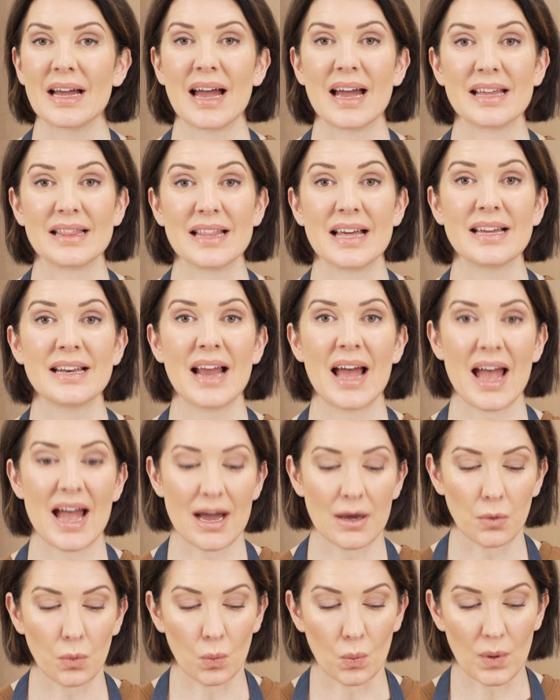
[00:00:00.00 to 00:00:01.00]
And then
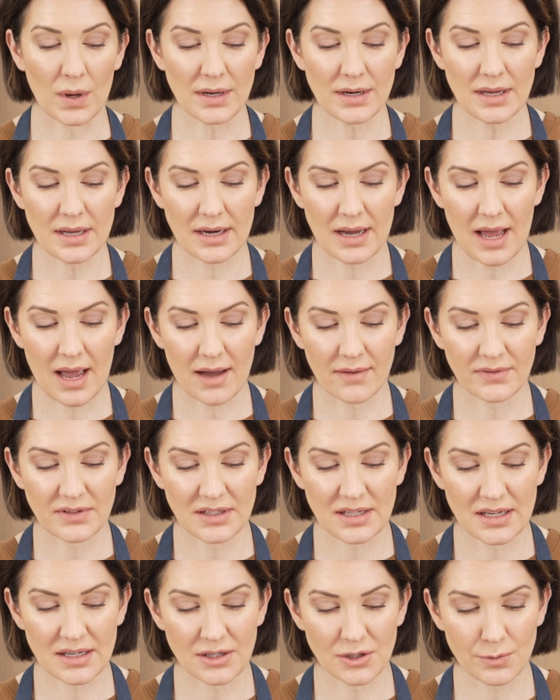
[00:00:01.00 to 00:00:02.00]
add 1.5
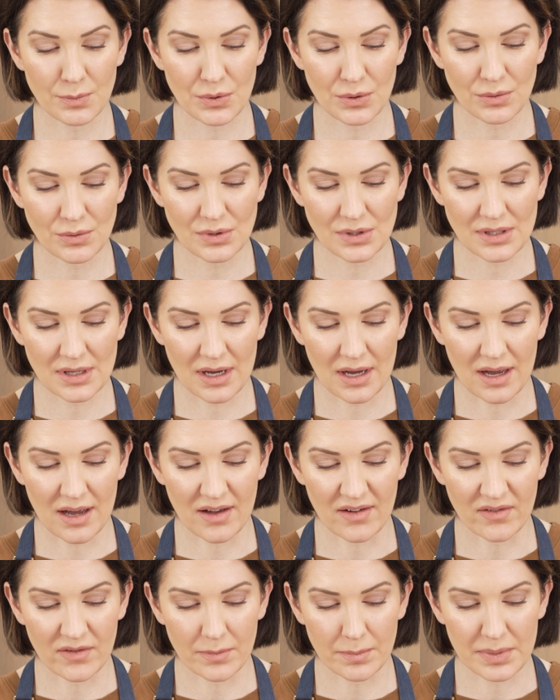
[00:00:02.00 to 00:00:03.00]
teaspoons
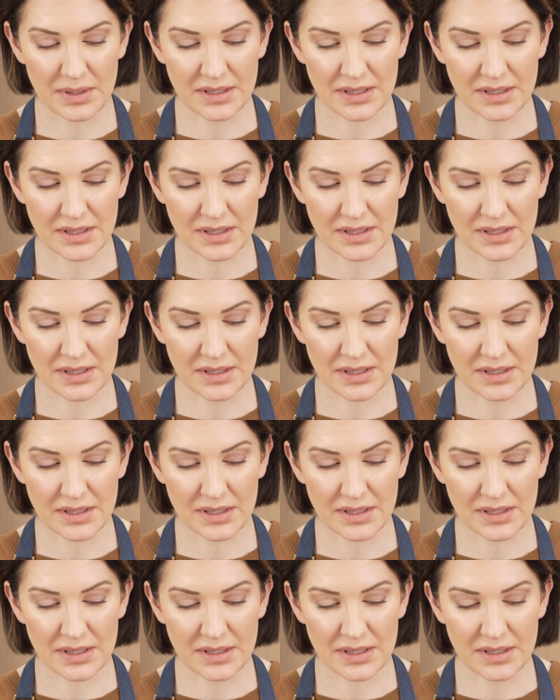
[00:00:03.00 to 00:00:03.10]
of